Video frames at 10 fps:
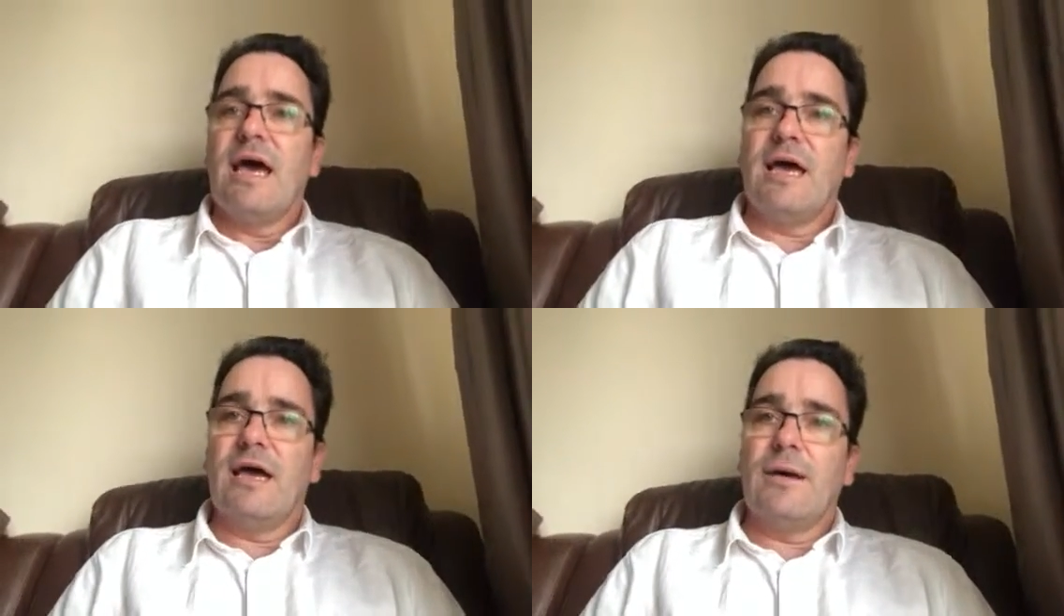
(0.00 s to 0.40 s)

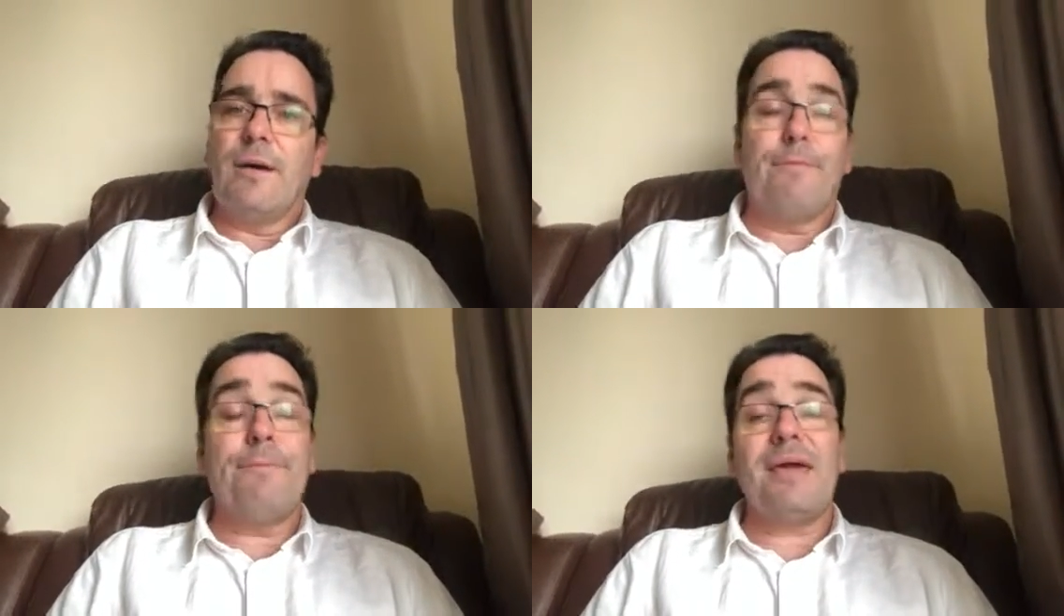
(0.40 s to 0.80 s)

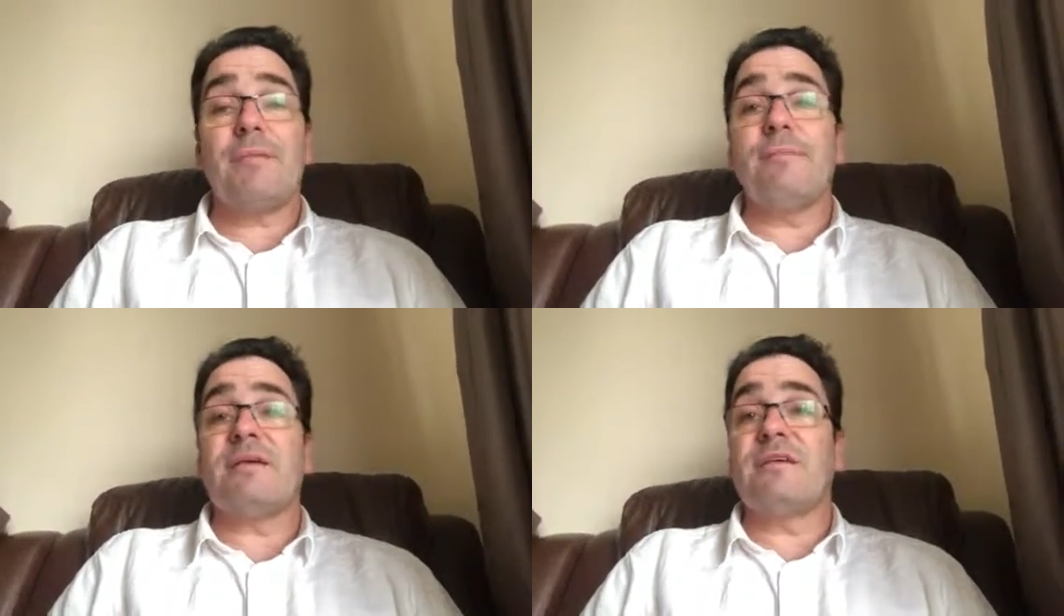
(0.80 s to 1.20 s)
A
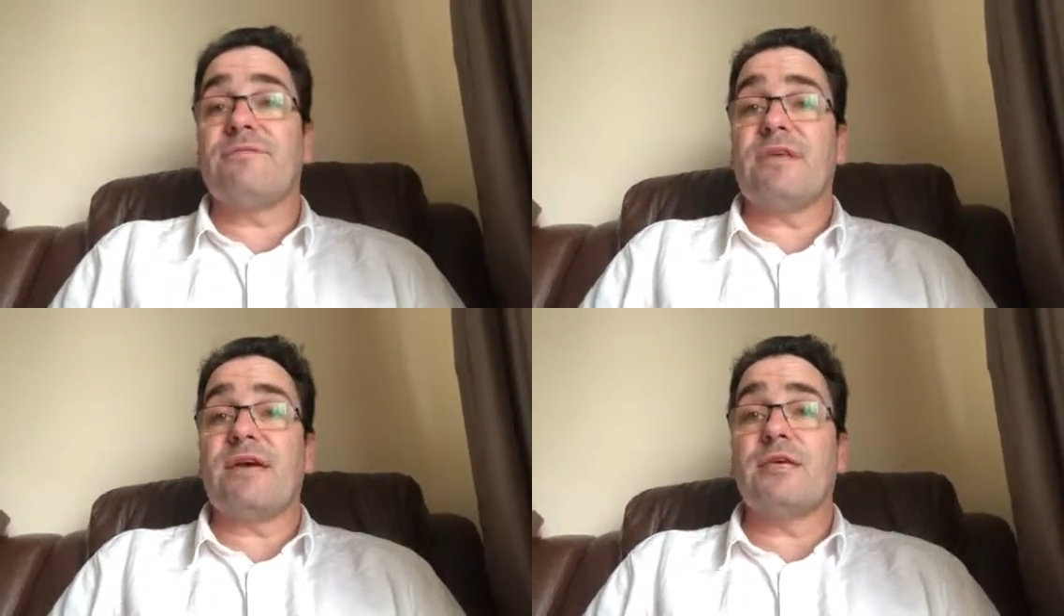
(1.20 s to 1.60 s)
big, massive
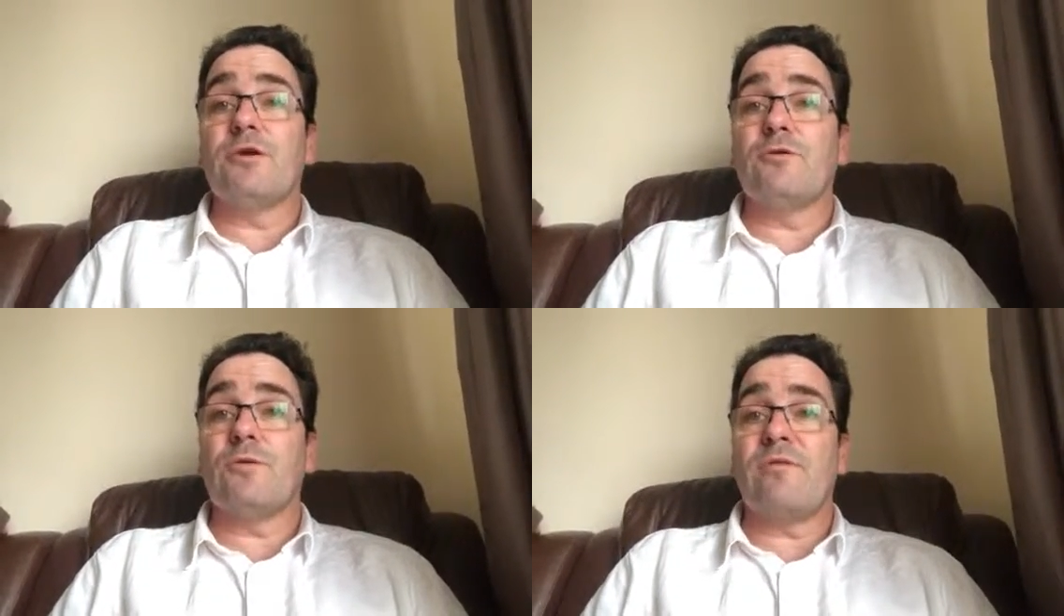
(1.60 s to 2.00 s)
thank
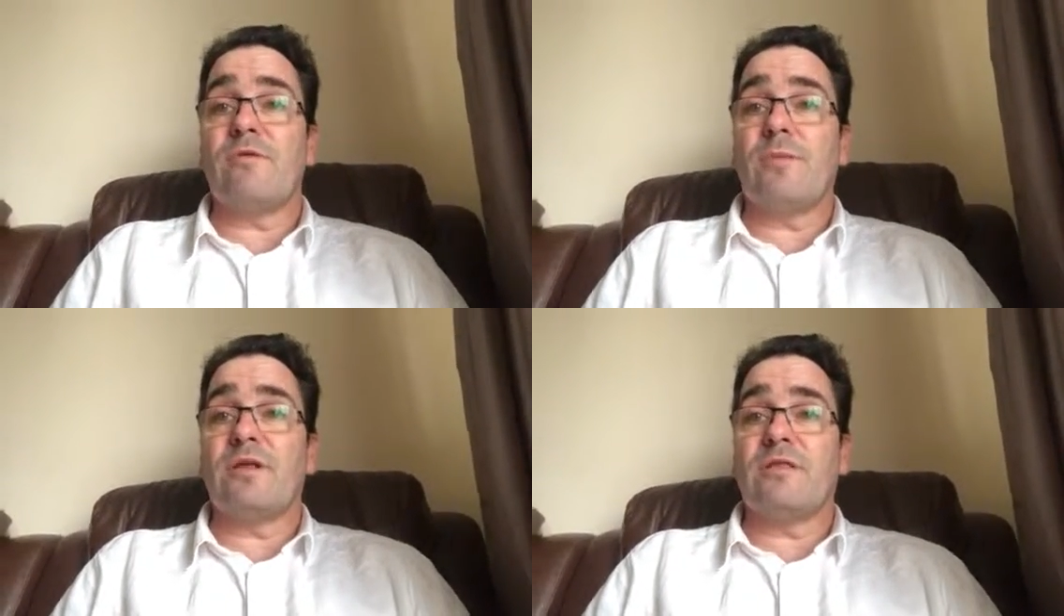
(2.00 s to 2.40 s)
you to
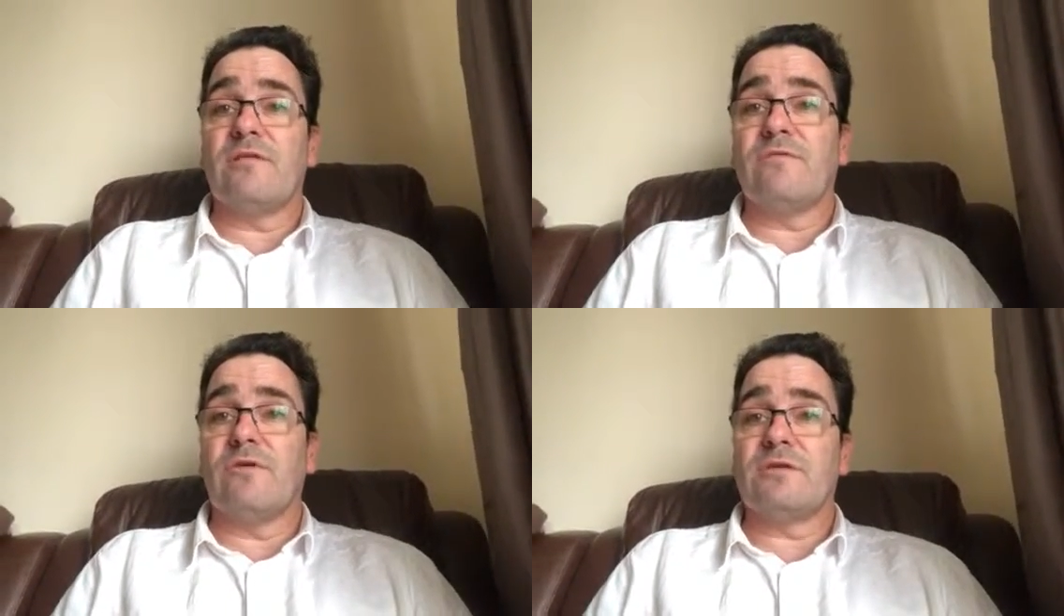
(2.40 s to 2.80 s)
everybody
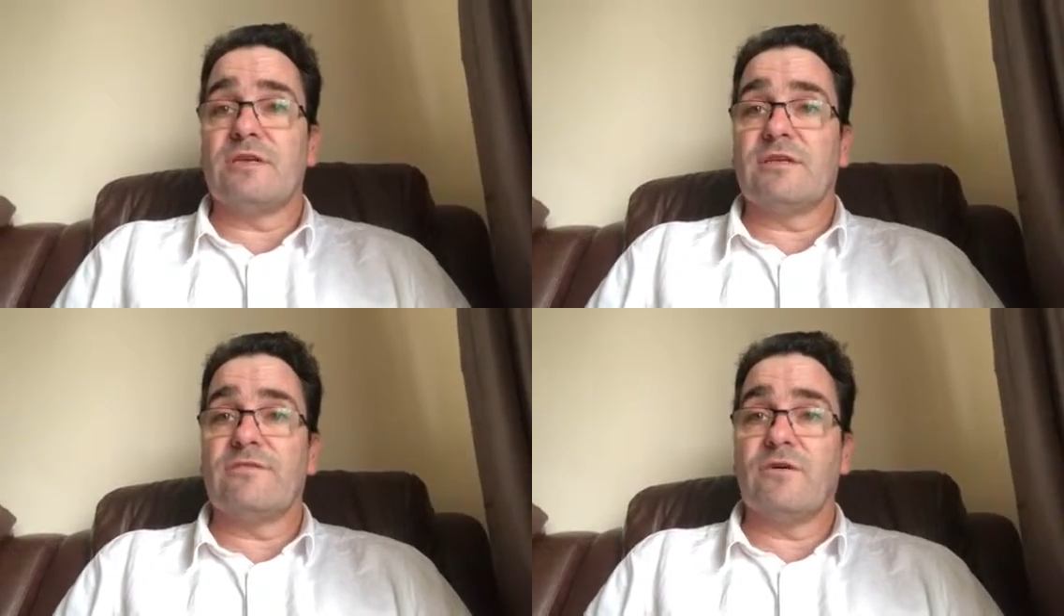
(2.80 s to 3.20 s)
that
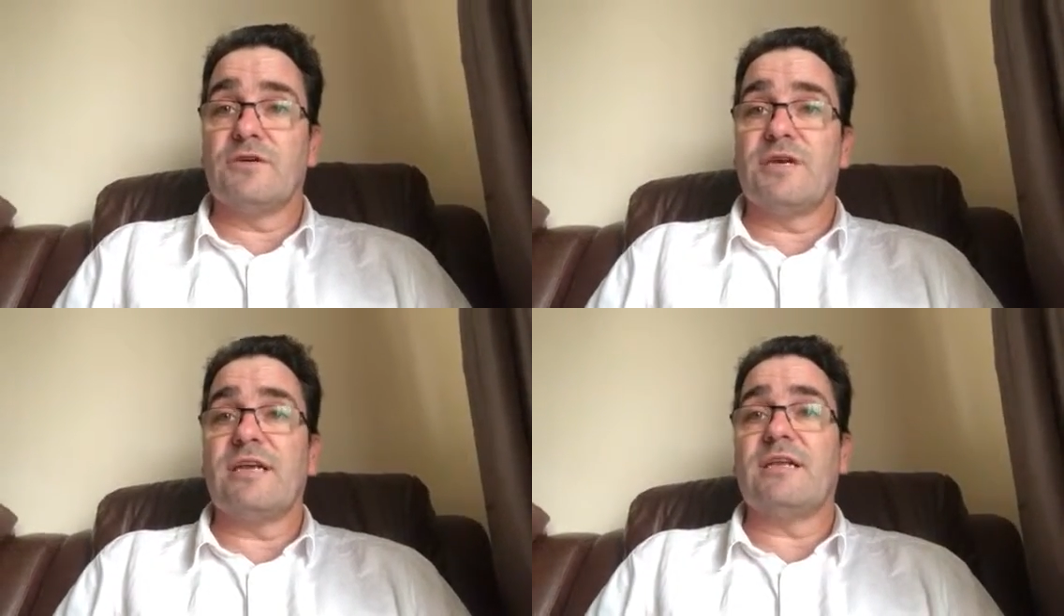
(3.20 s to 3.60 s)
voted for
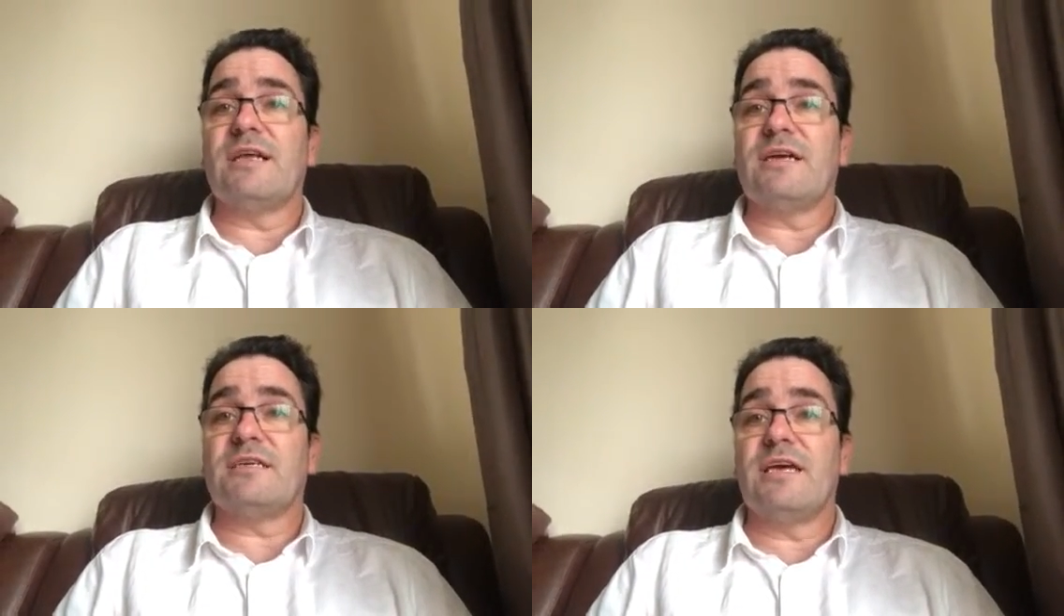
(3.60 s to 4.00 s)
Janet
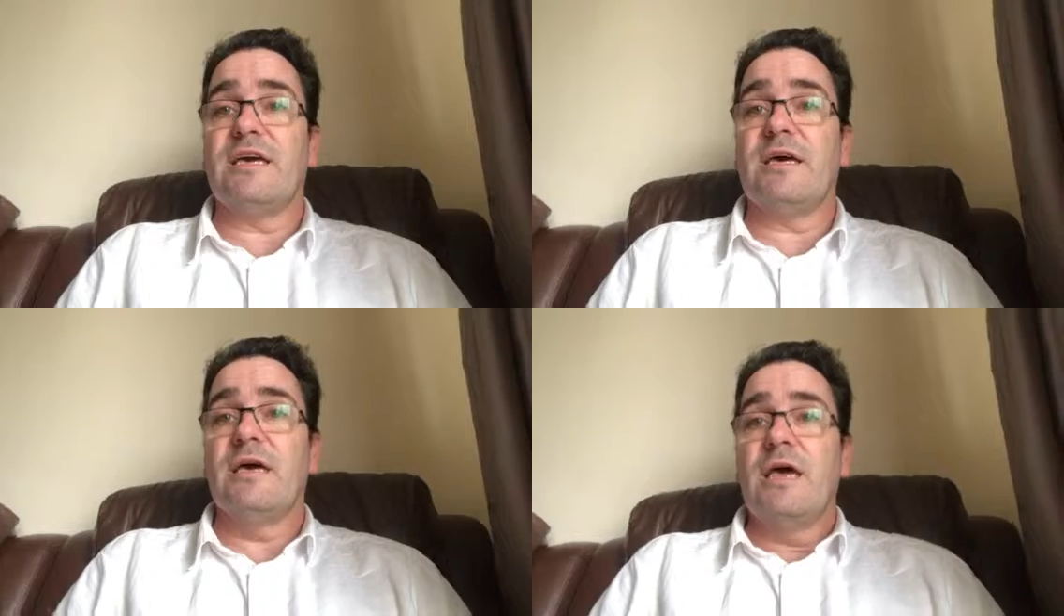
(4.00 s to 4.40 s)
last
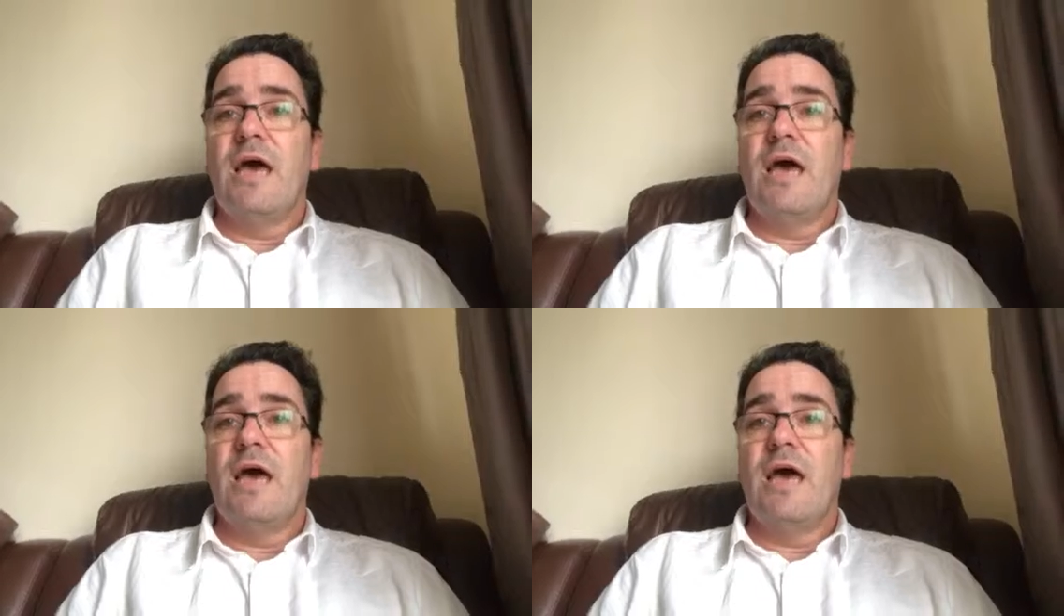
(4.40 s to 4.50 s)
year.